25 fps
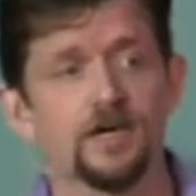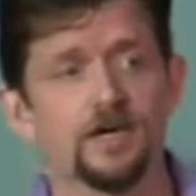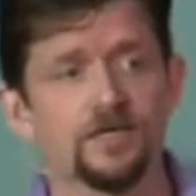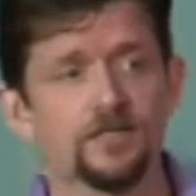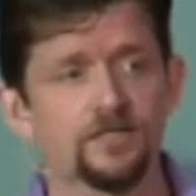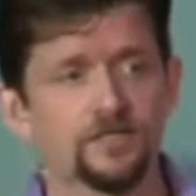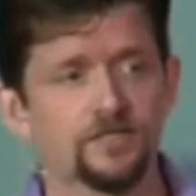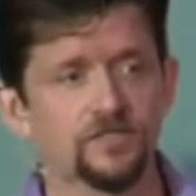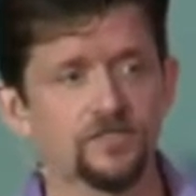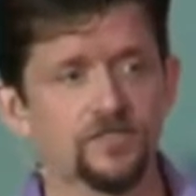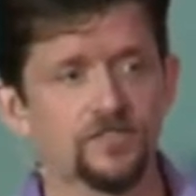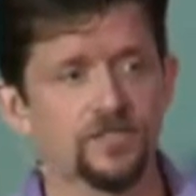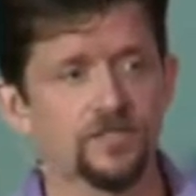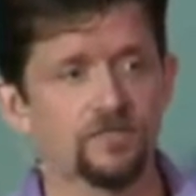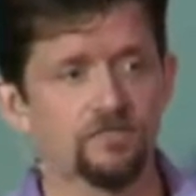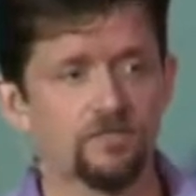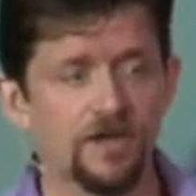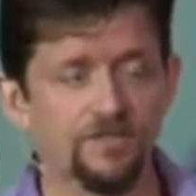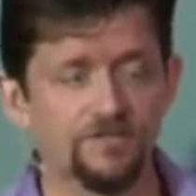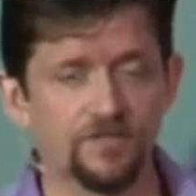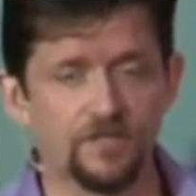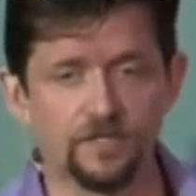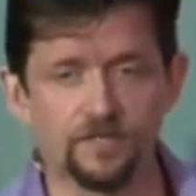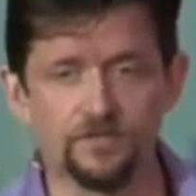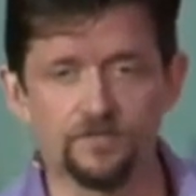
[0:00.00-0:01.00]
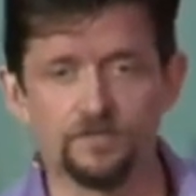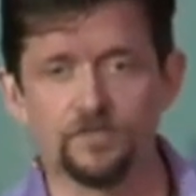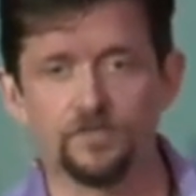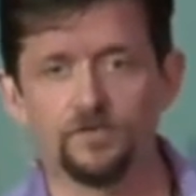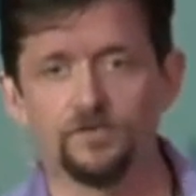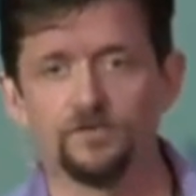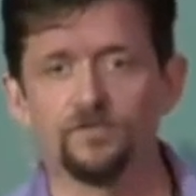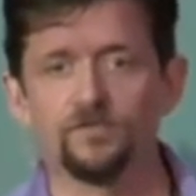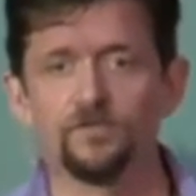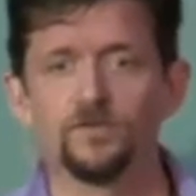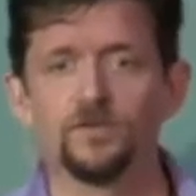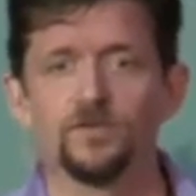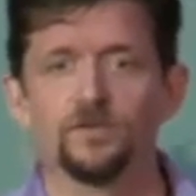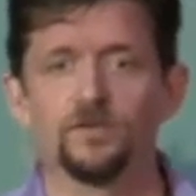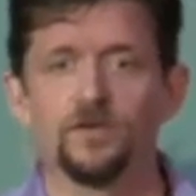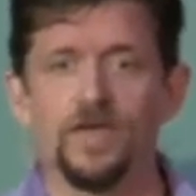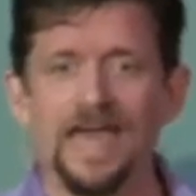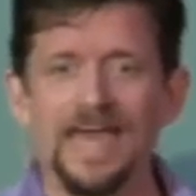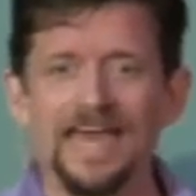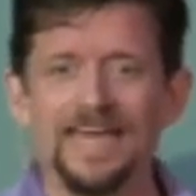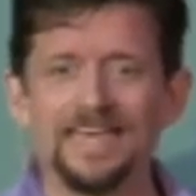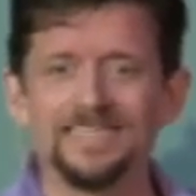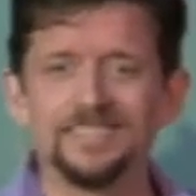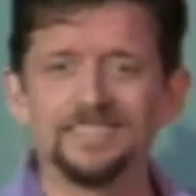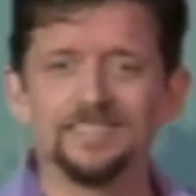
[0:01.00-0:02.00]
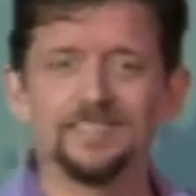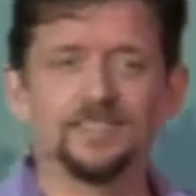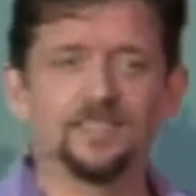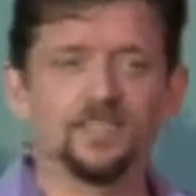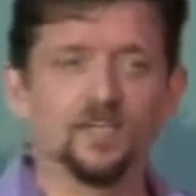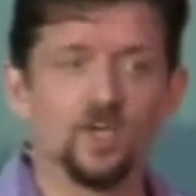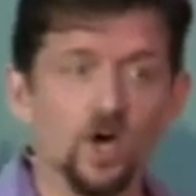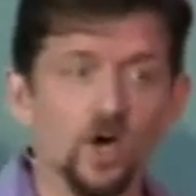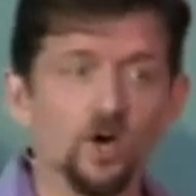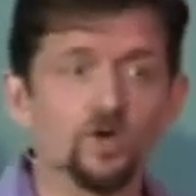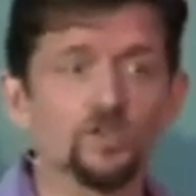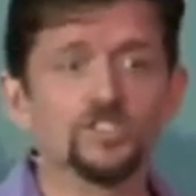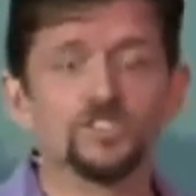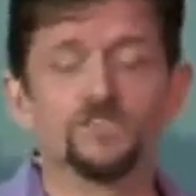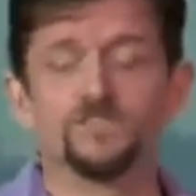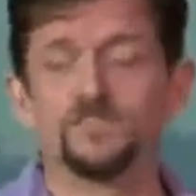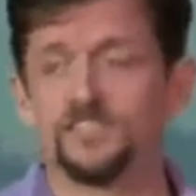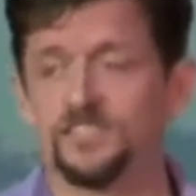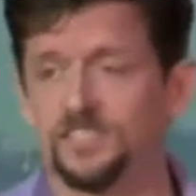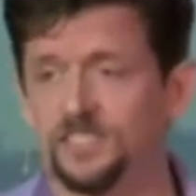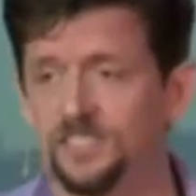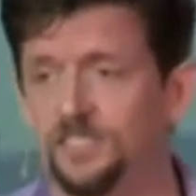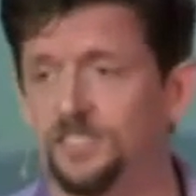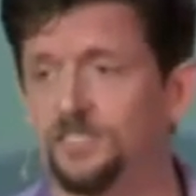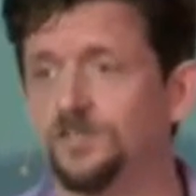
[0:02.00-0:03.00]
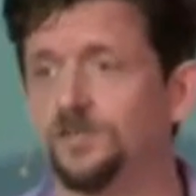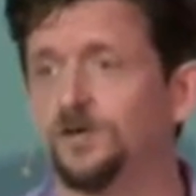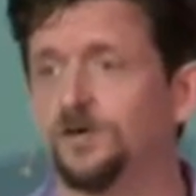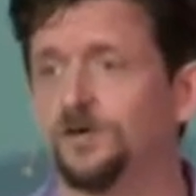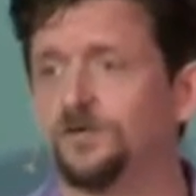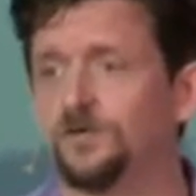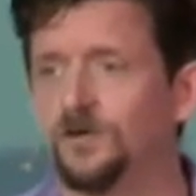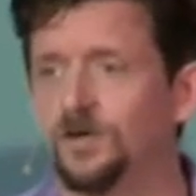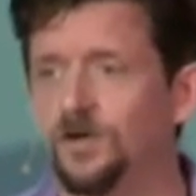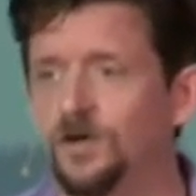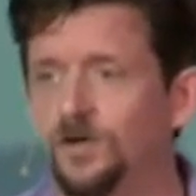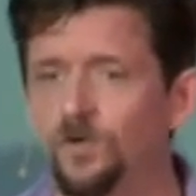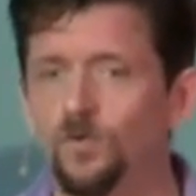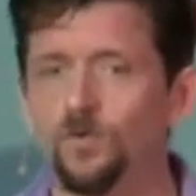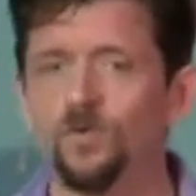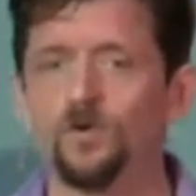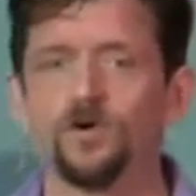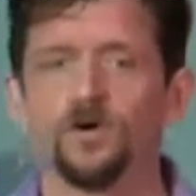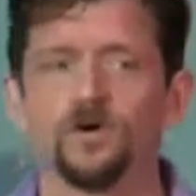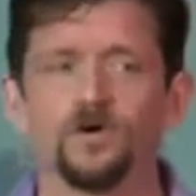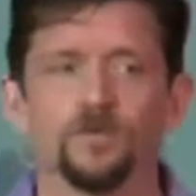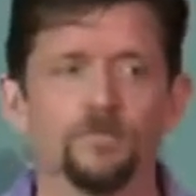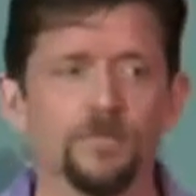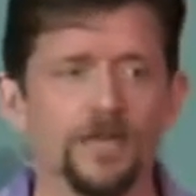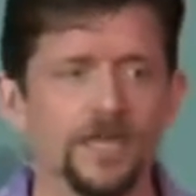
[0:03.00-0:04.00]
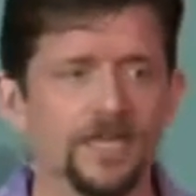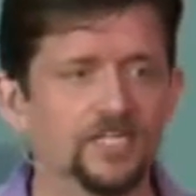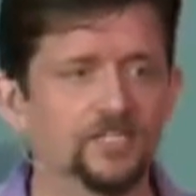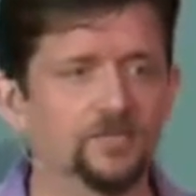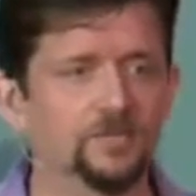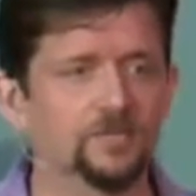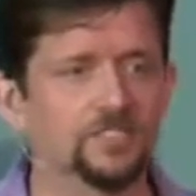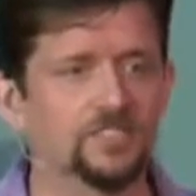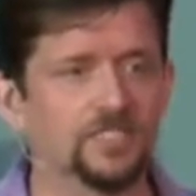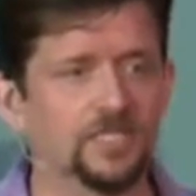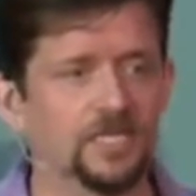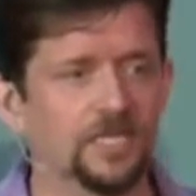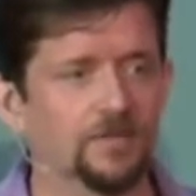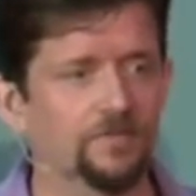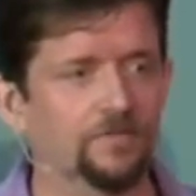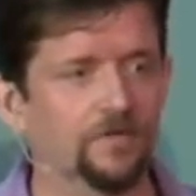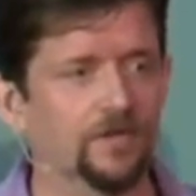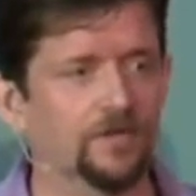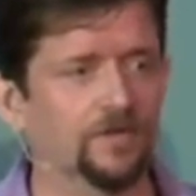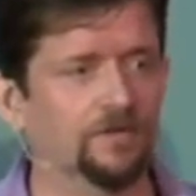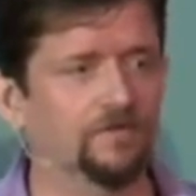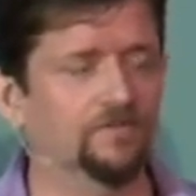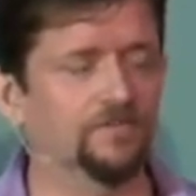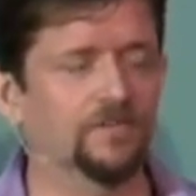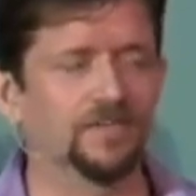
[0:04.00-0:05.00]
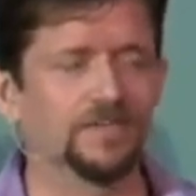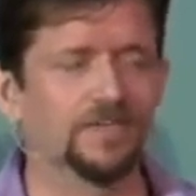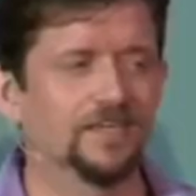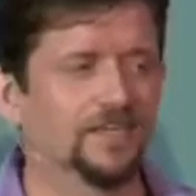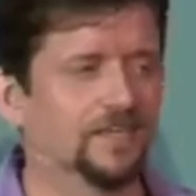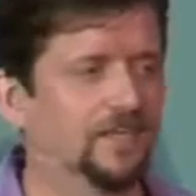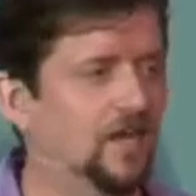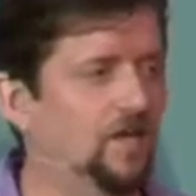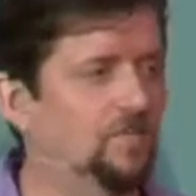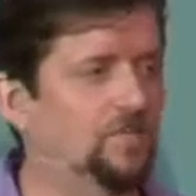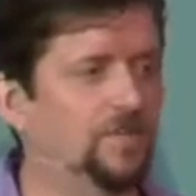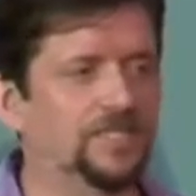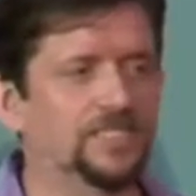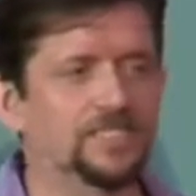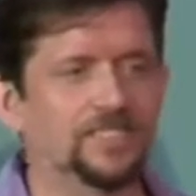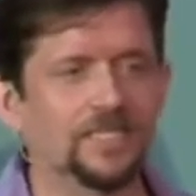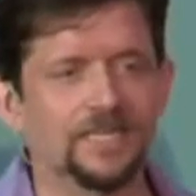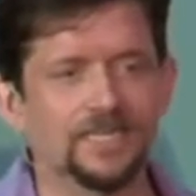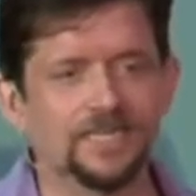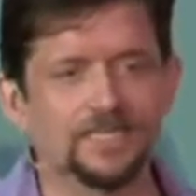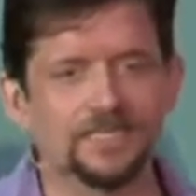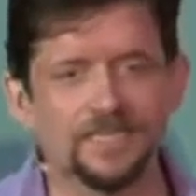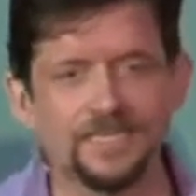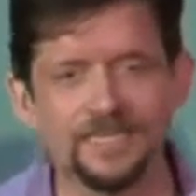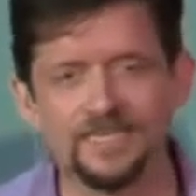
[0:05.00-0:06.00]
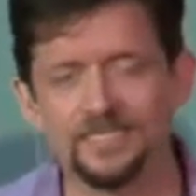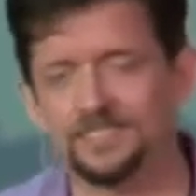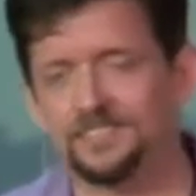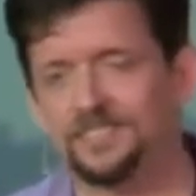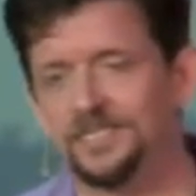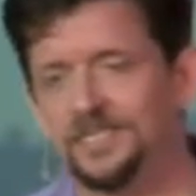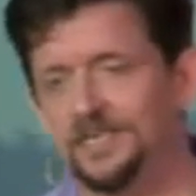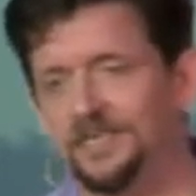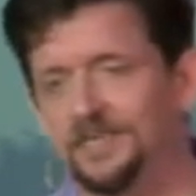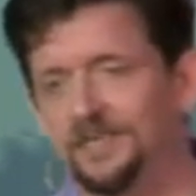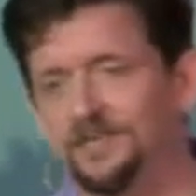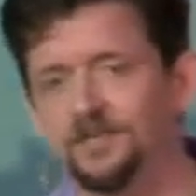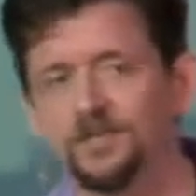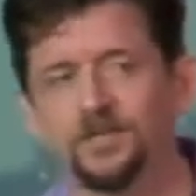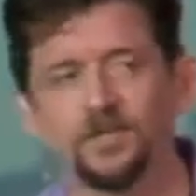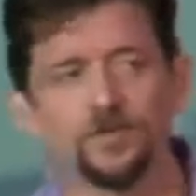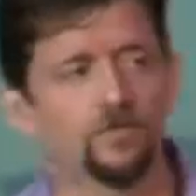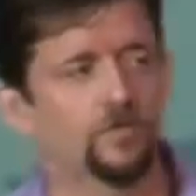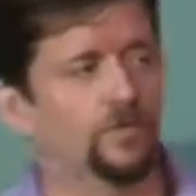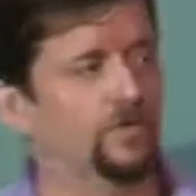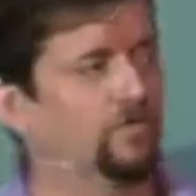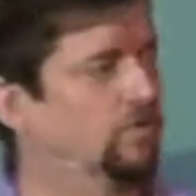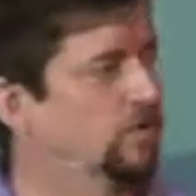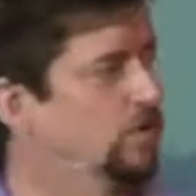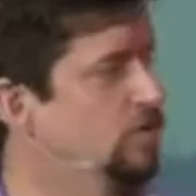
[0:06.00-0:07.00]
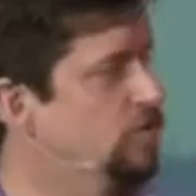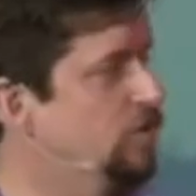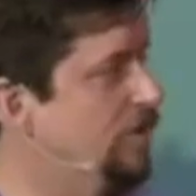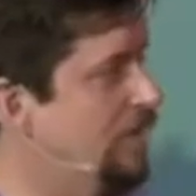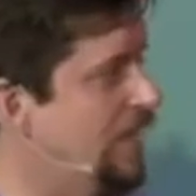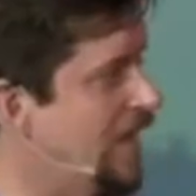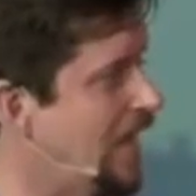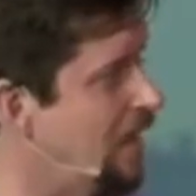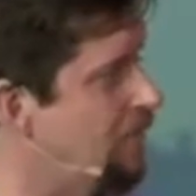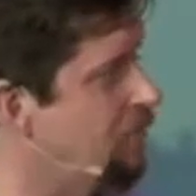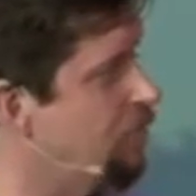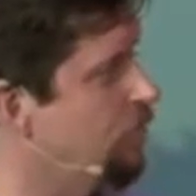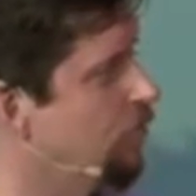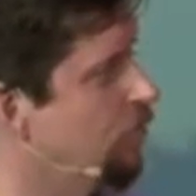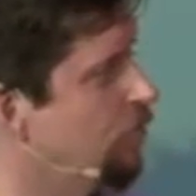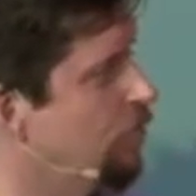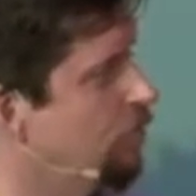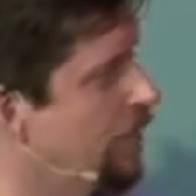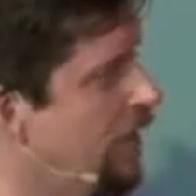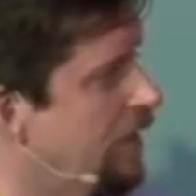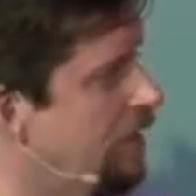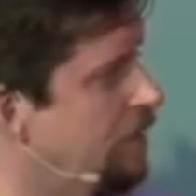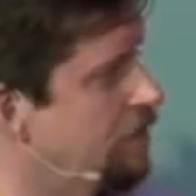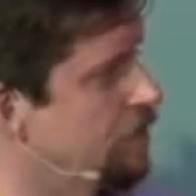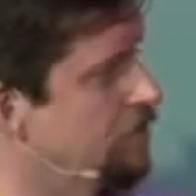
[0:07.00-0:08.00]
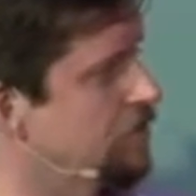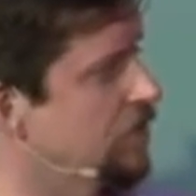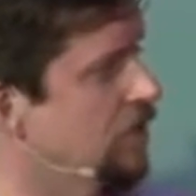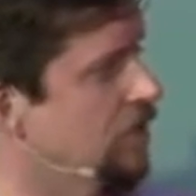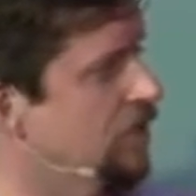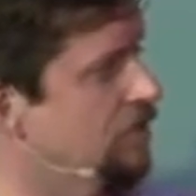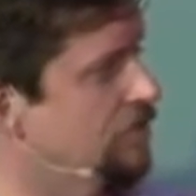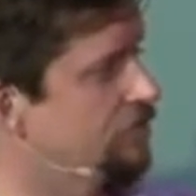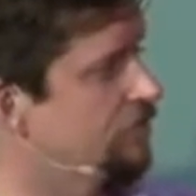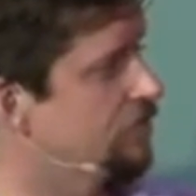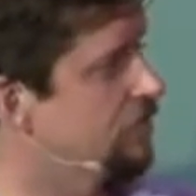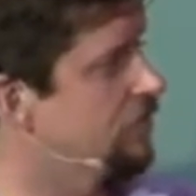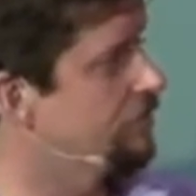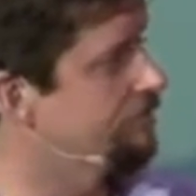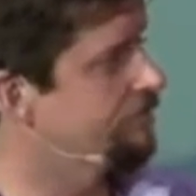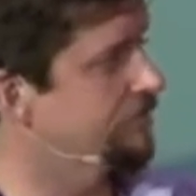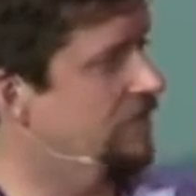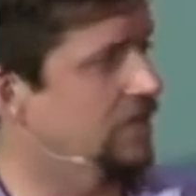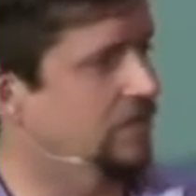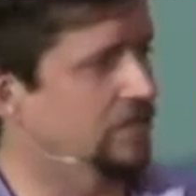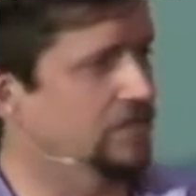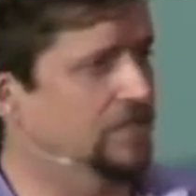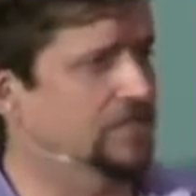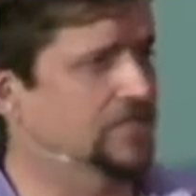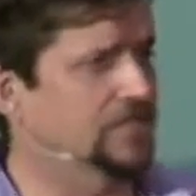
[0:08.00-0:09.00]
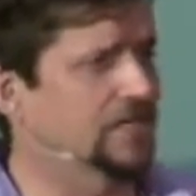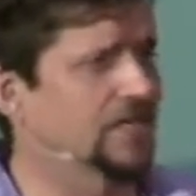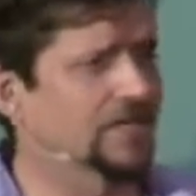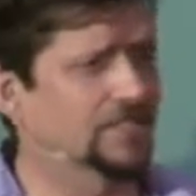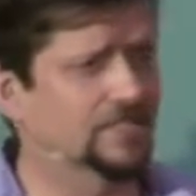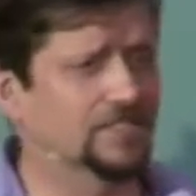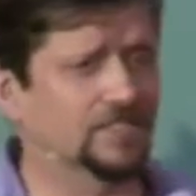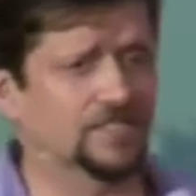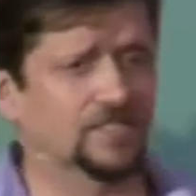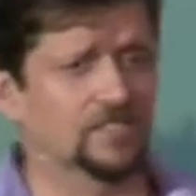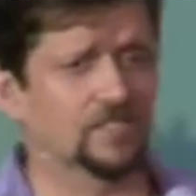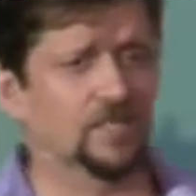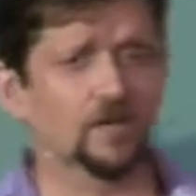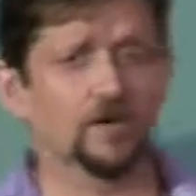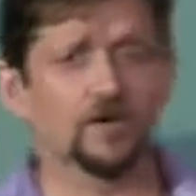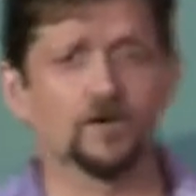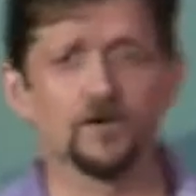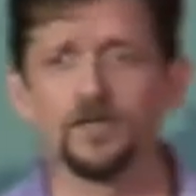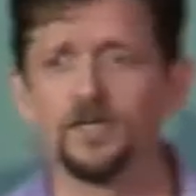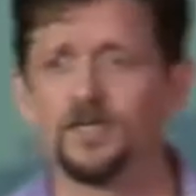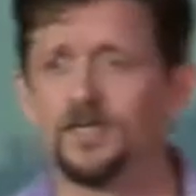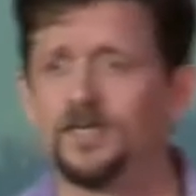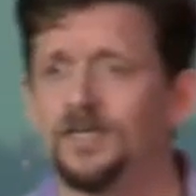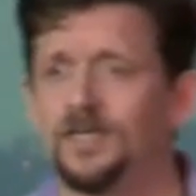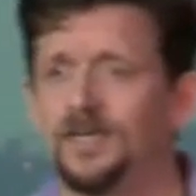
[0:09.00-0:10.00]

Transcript: dollars in revenue. So as the coach of the CEO or management team of companies like LinkedIn, we work with Apple, Microsoft, LSI, Cisco.